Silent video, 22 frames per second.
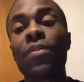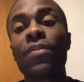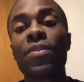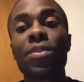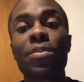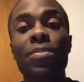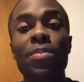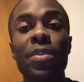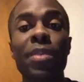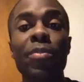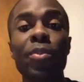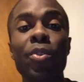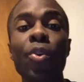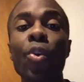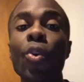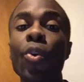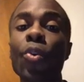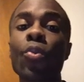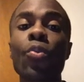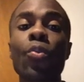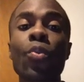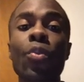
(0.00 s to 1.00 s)
For the people
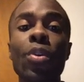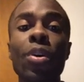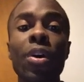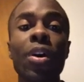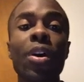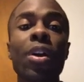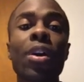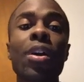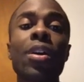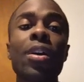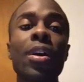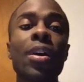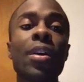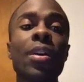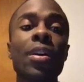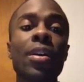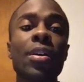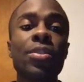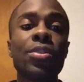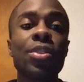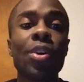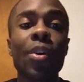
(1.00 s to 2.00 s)
who
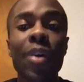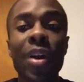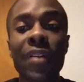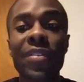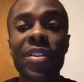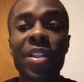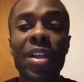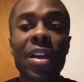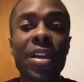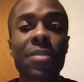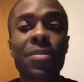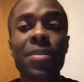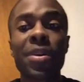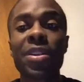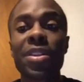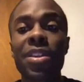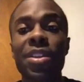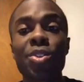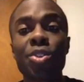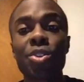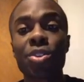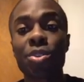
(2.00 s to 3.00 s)
don't have a lot of
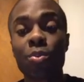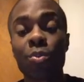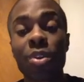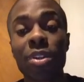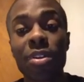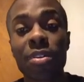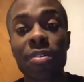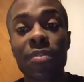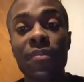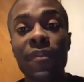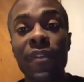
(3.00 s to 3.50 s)
money and just want to